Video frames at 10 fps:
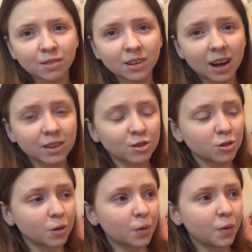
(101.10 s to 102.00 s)
last
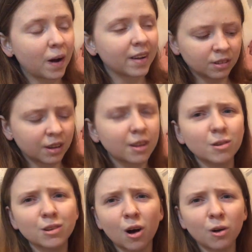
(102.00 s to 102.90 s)
two, and there
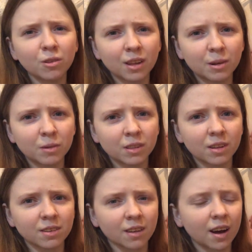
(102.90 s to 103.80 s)
was a whole thing with
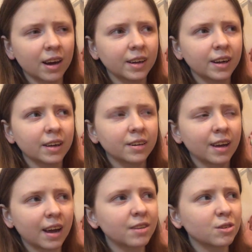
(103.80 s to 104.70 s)
this. I had
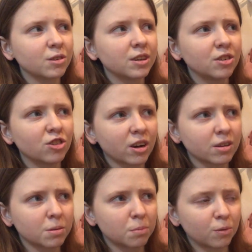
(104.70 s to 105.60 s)
cancelled it
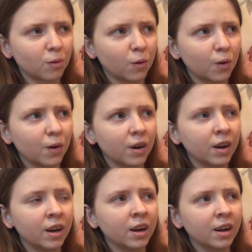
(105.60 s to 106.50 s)
just before
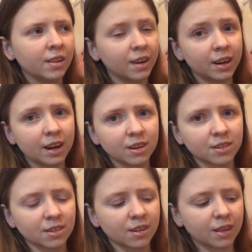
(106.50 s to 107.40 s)
they
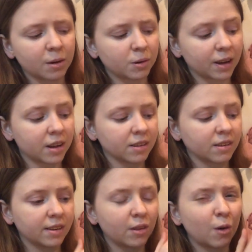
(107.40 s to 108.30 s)
announced that they were
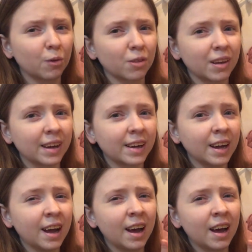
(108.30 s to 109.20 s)
cancelling the whole
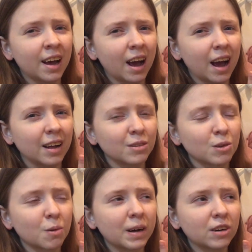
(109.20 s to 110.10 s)
thing, and
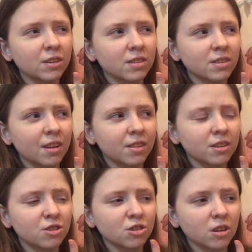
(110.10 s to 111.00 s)
so I got sent
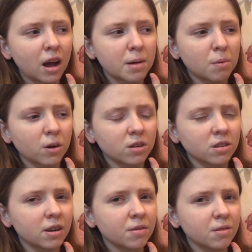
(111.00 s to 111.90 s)
the July
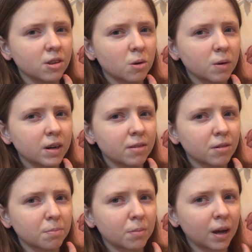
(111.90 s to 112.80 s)
box even though I
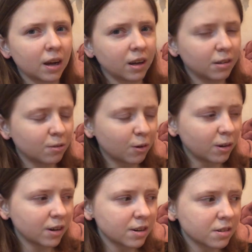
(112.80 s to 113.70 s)
never paid
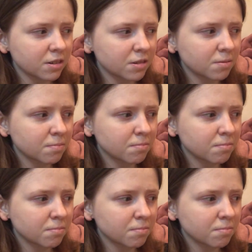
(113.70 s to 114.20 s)
for it.